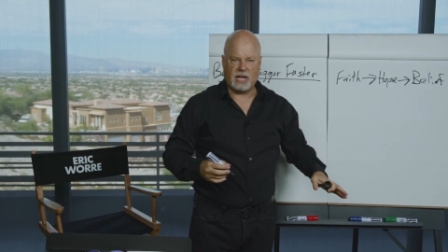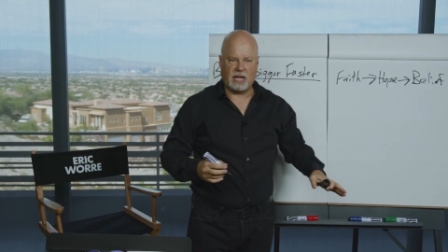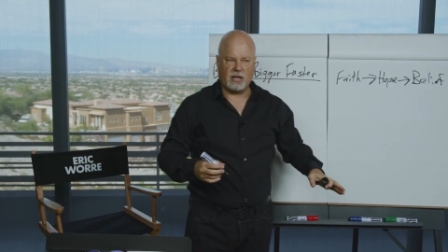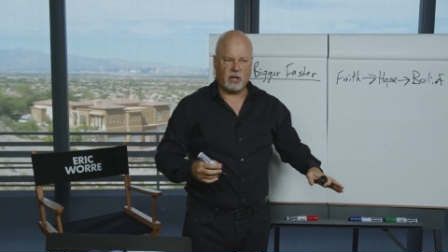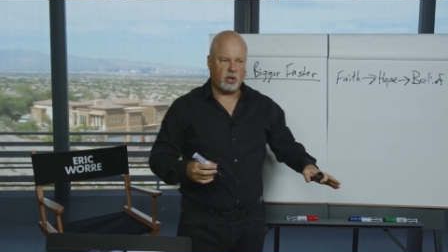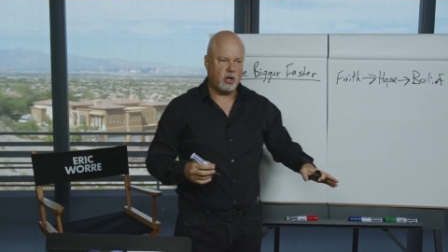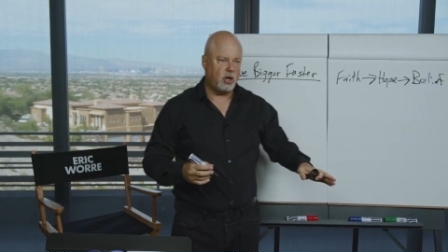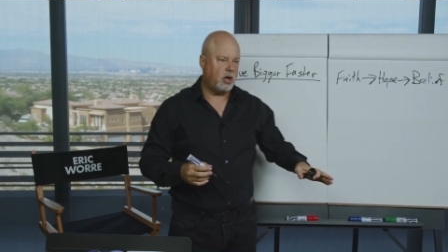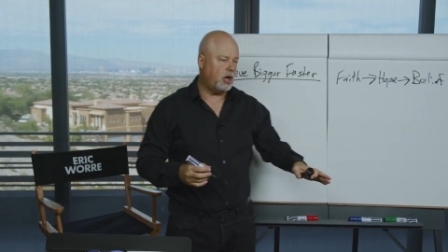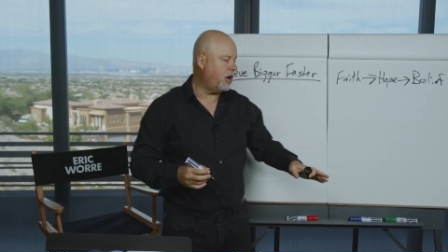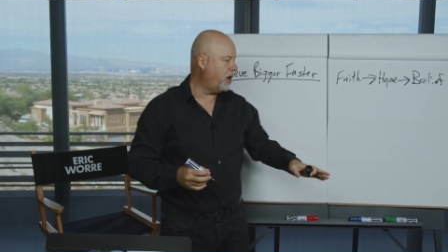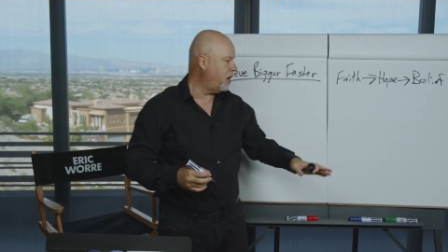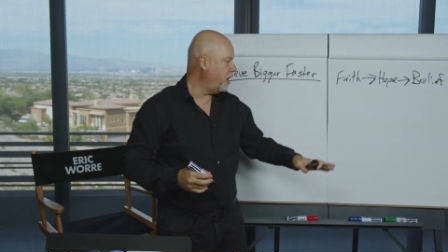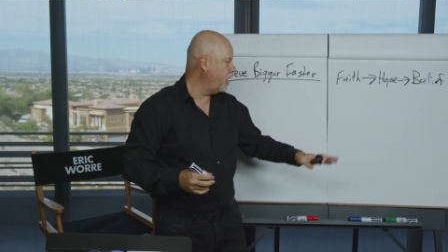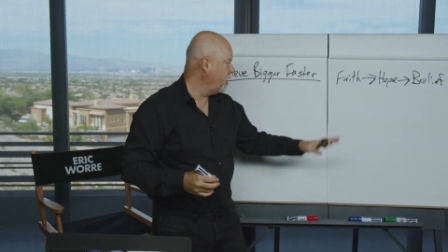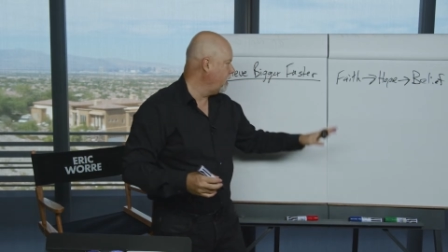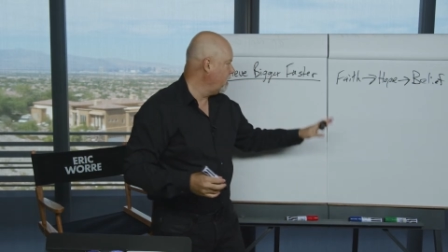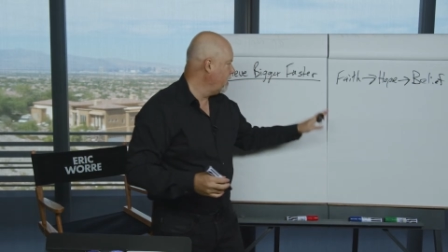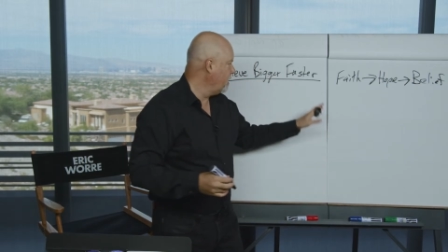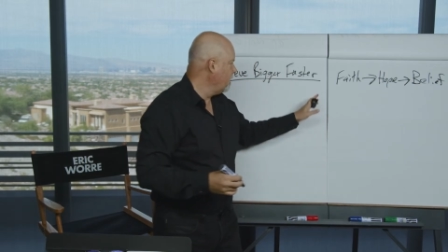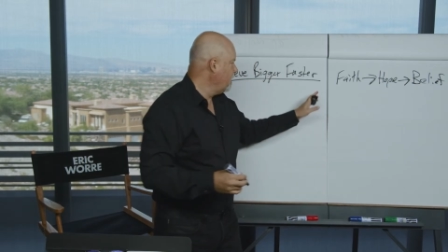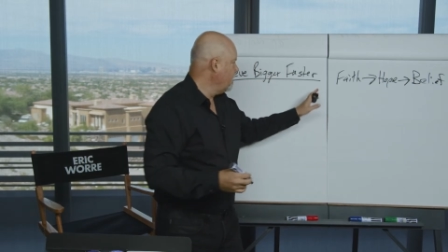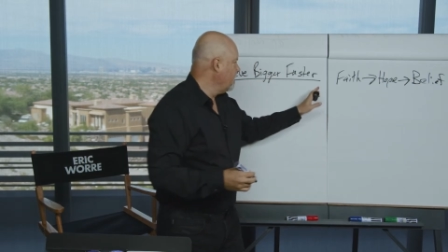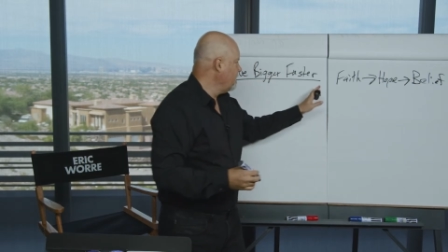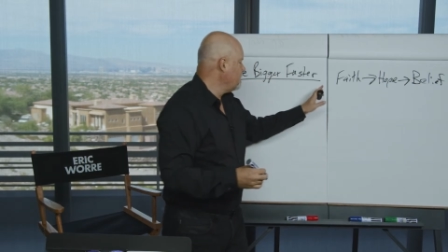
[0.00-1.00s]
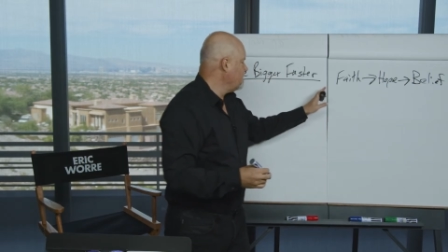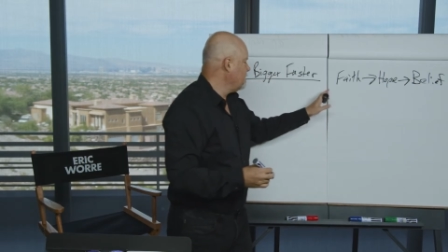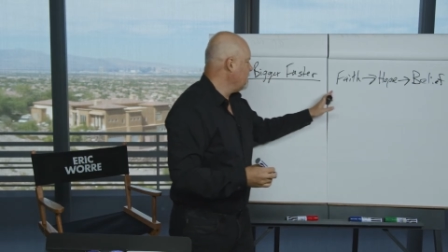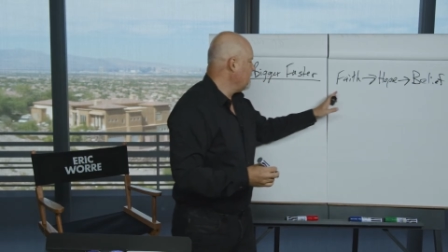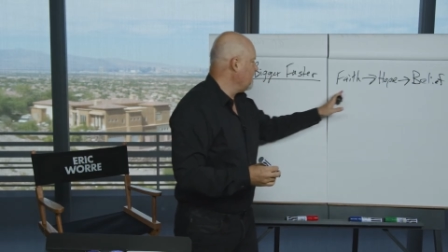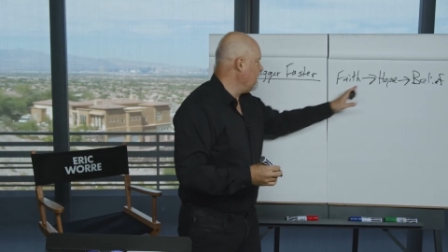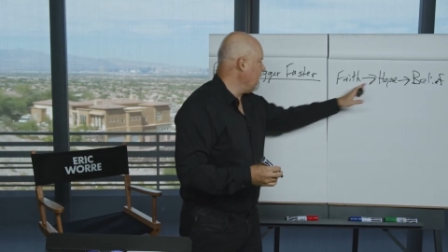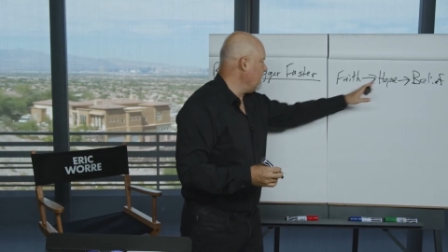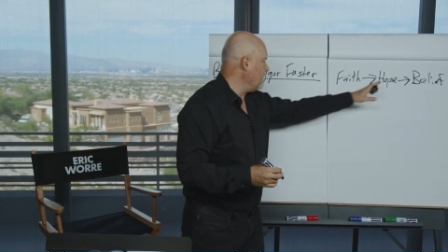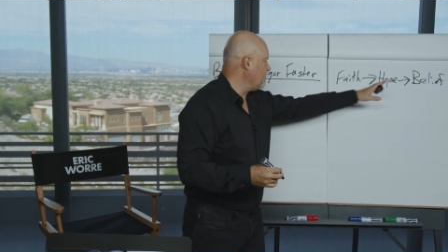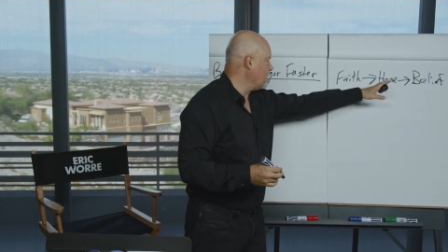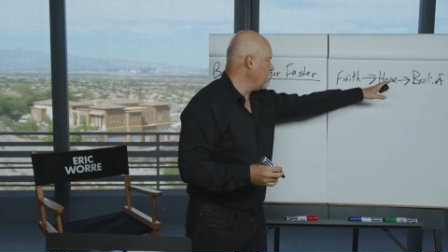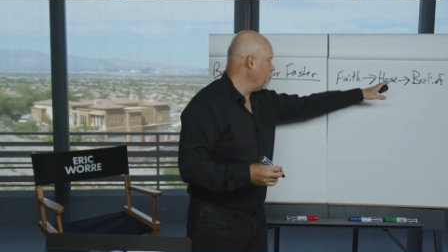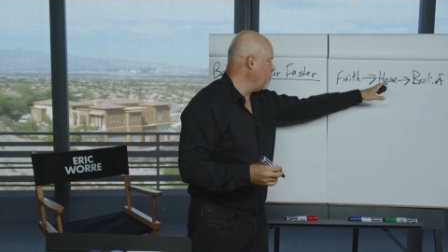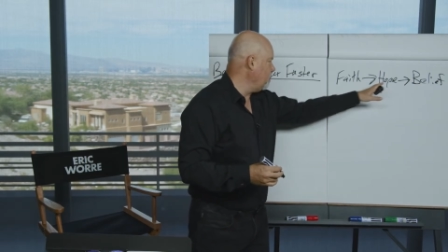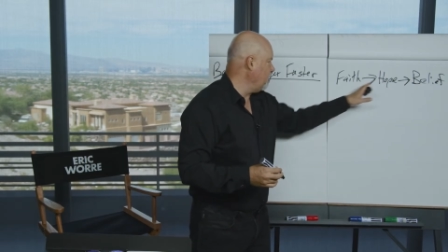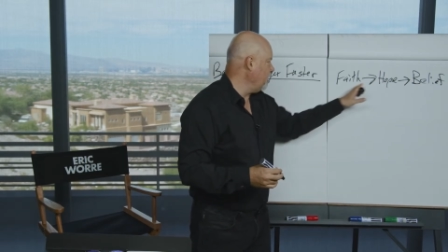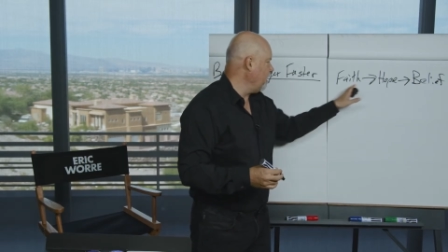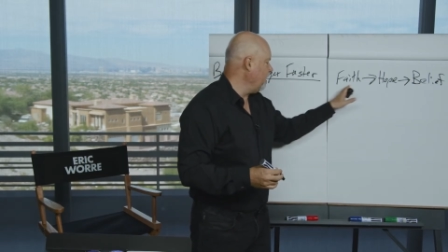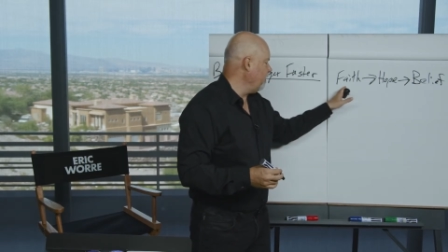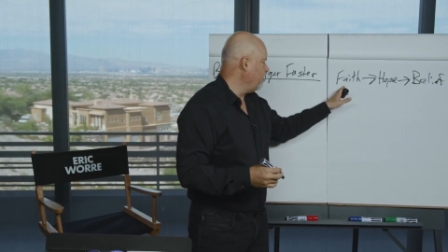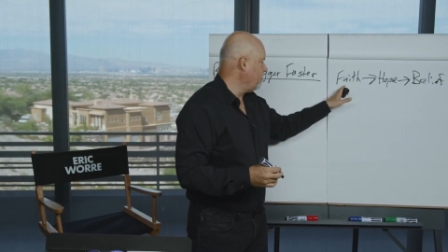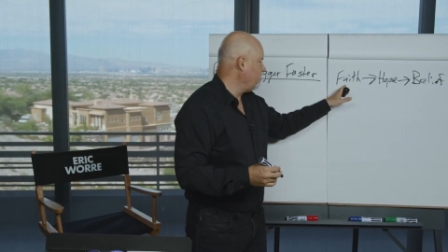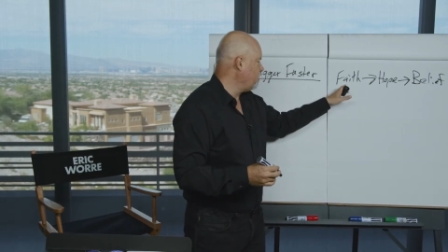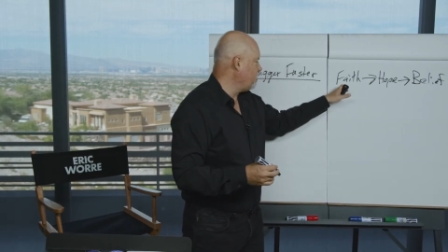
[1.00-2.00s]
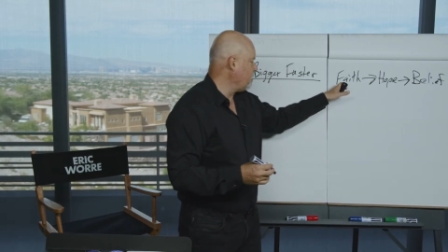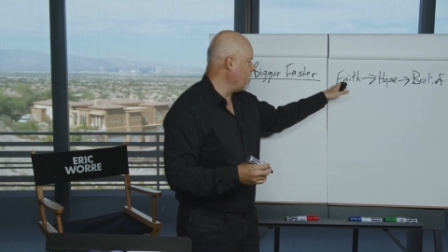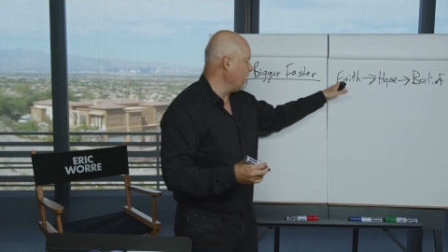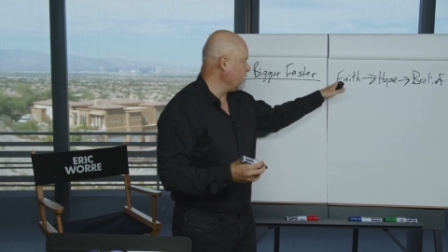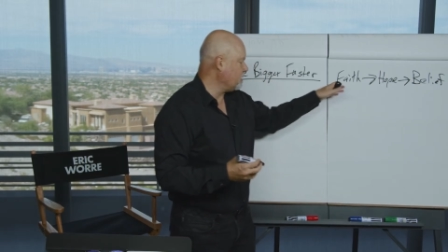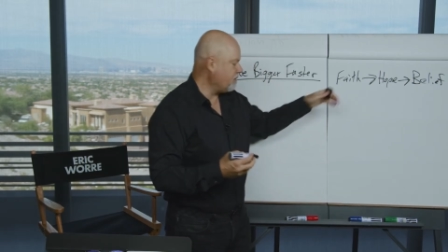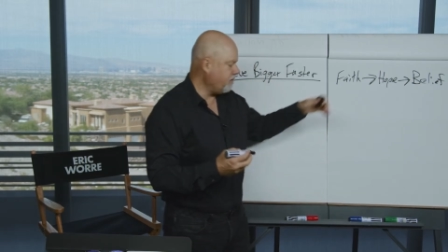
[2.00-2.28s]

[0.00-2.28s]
could to get to beliefs. Because